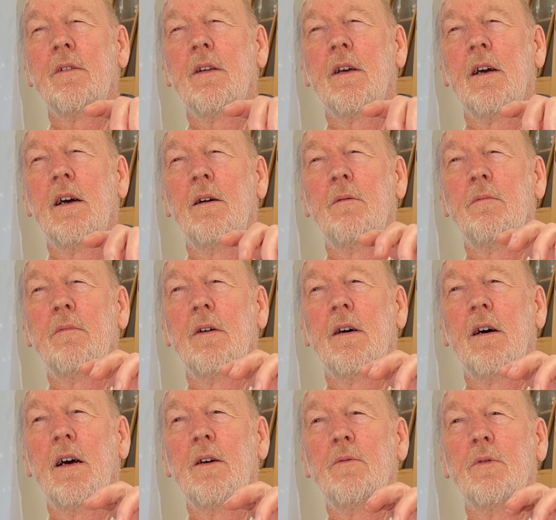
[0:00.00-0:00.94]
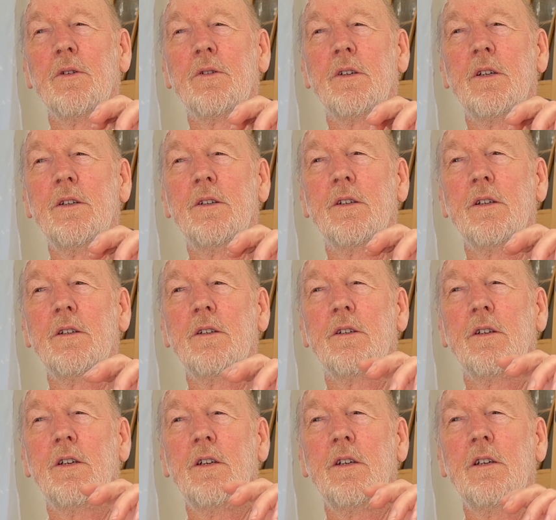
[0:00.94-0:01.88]
I wanted
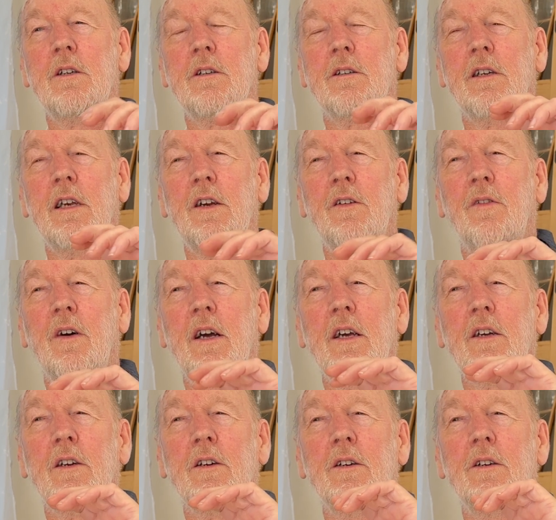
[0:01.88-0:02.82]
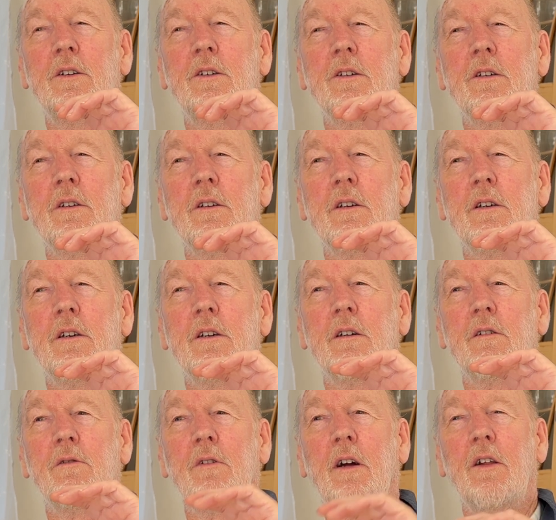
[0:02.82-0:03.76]
to see if I could,
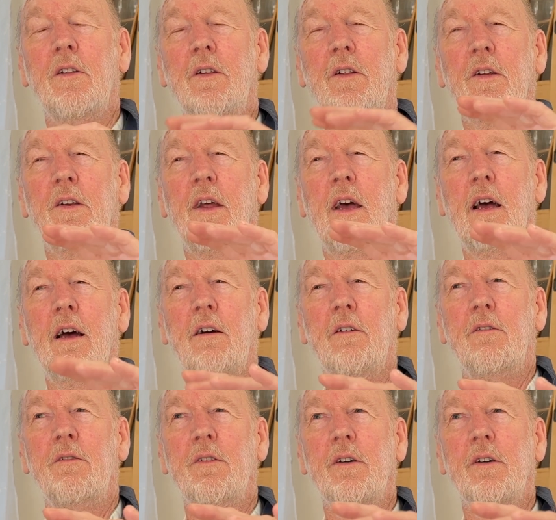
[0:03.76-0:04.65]
rather than have